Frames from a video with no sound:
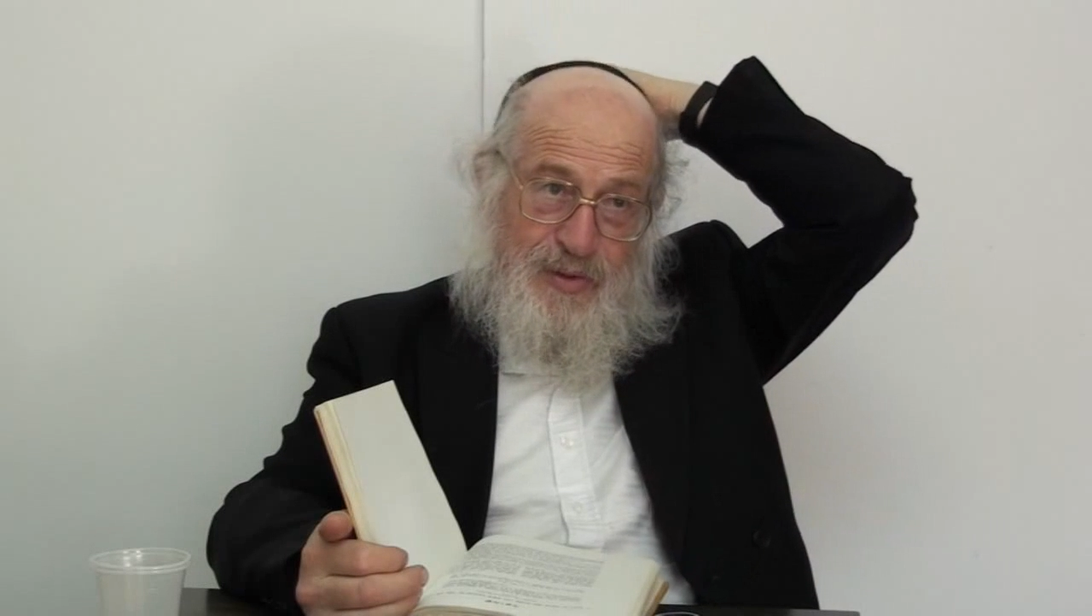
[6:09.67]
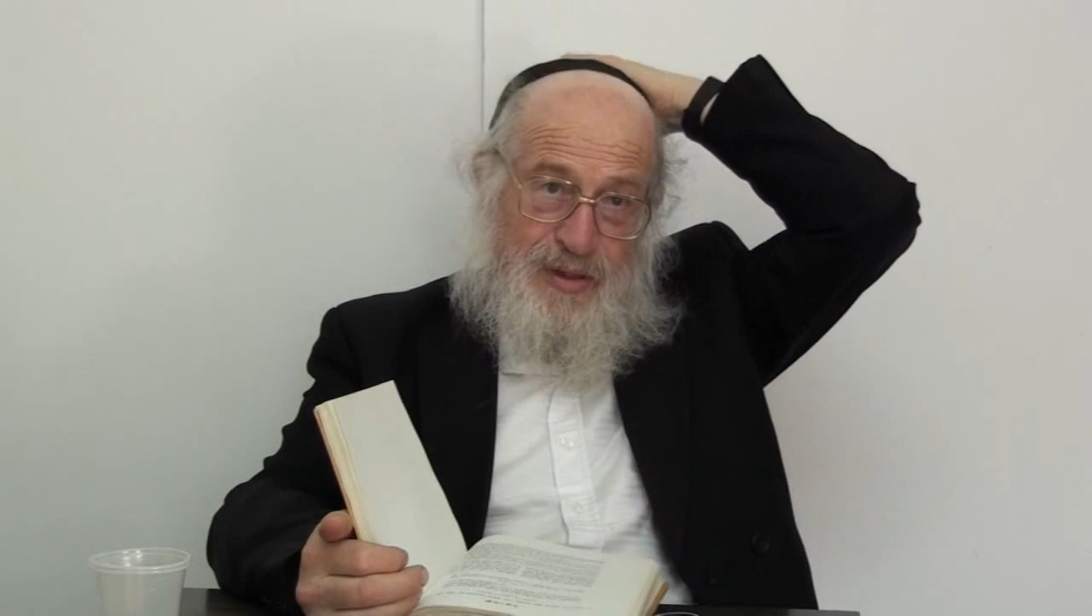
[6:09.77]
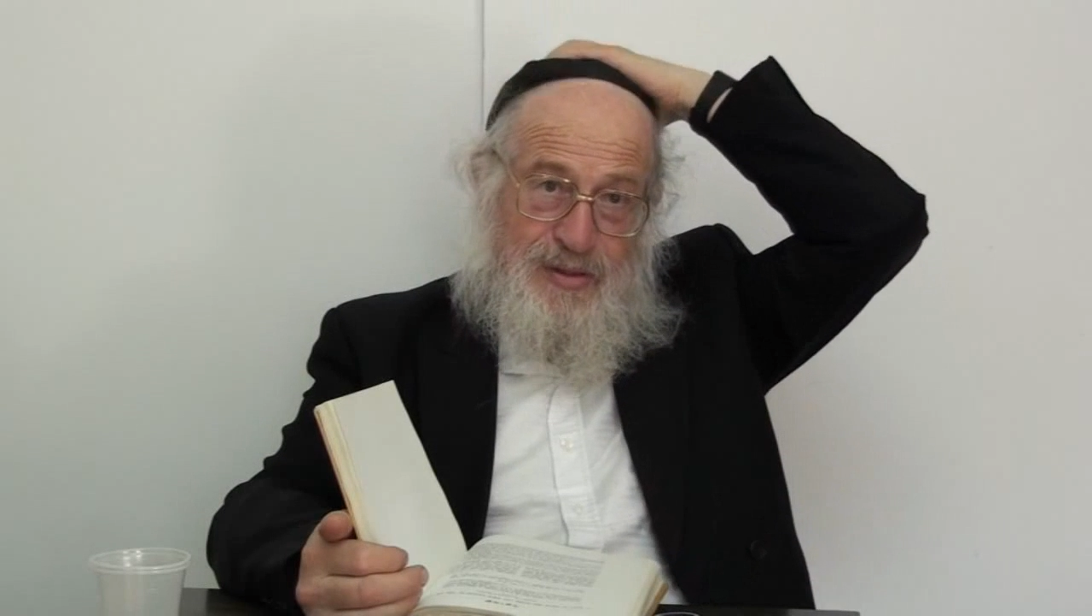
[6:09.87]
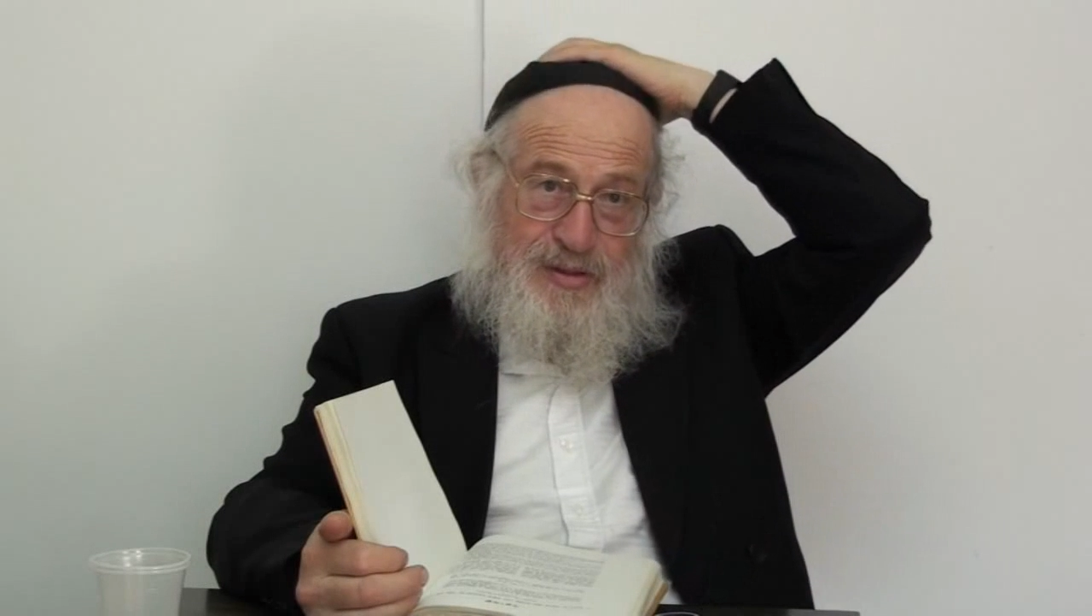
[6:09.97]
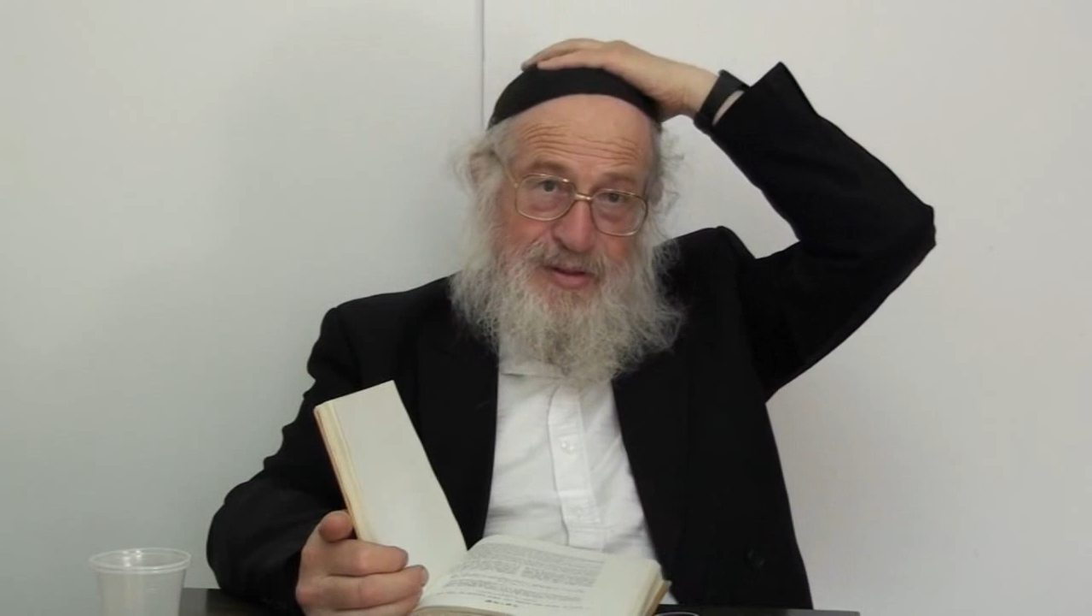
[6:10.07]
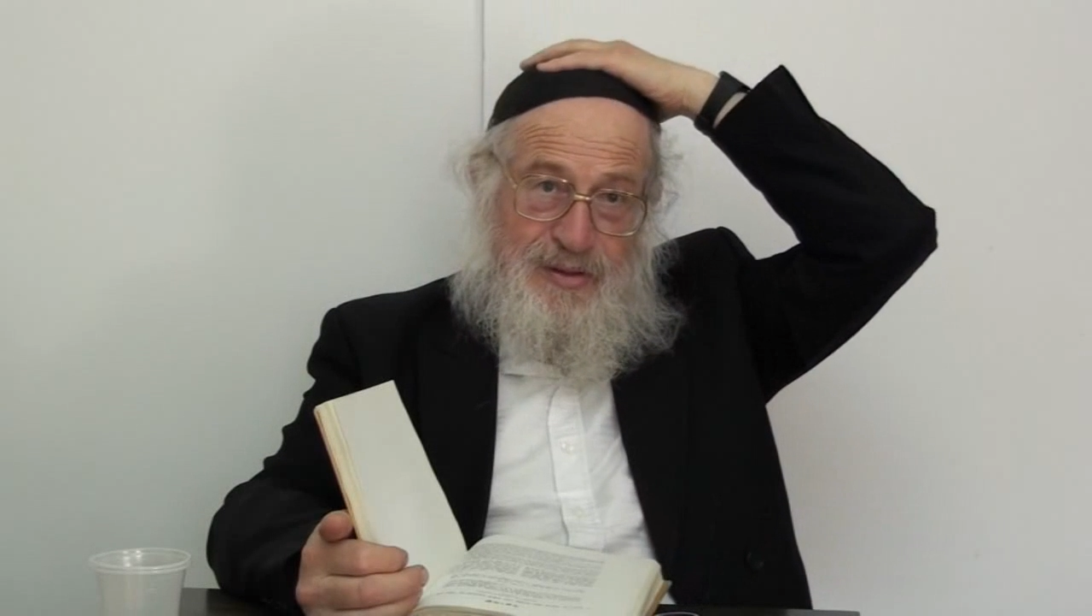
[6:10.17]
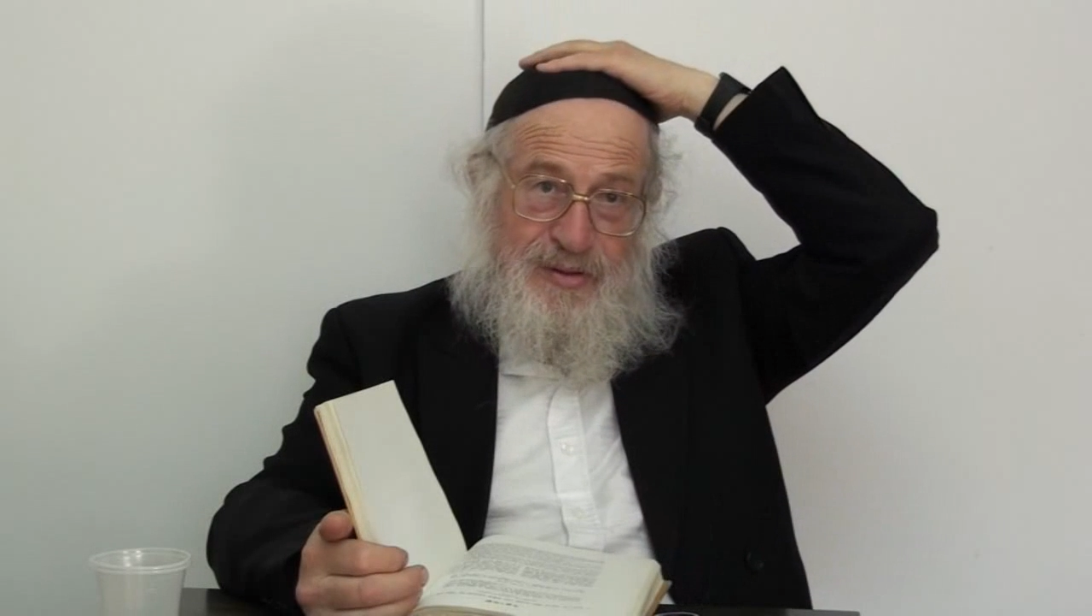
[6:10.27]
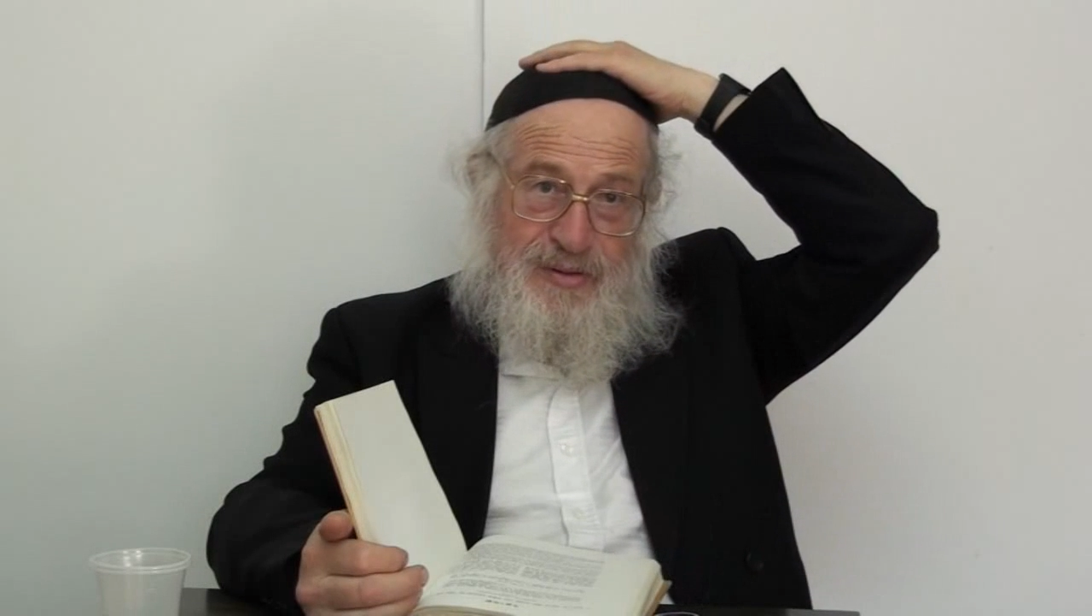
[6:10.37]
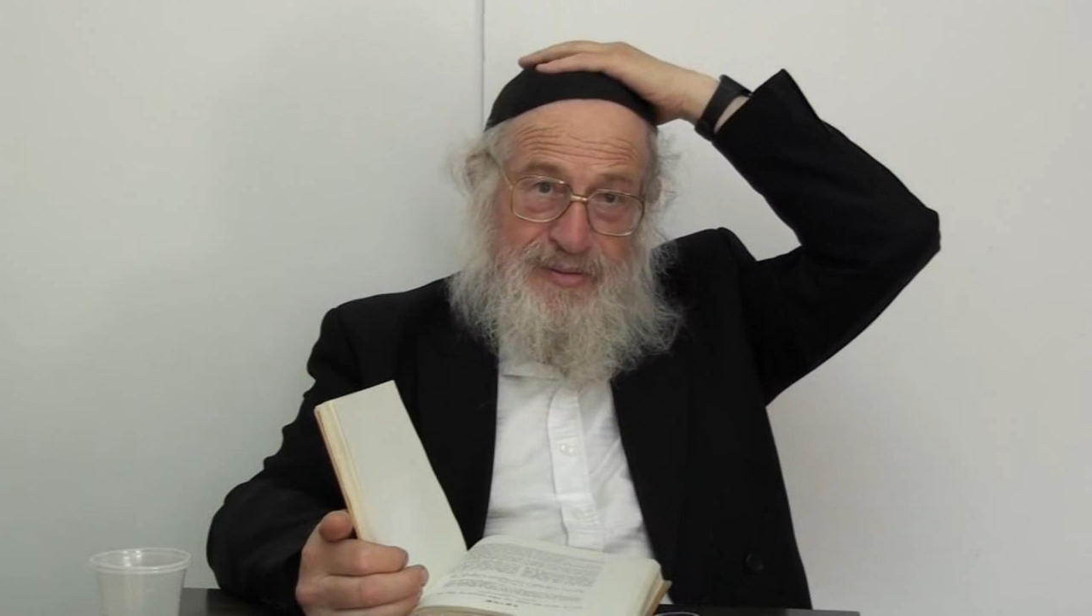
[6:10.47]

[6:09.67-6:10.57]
where is it?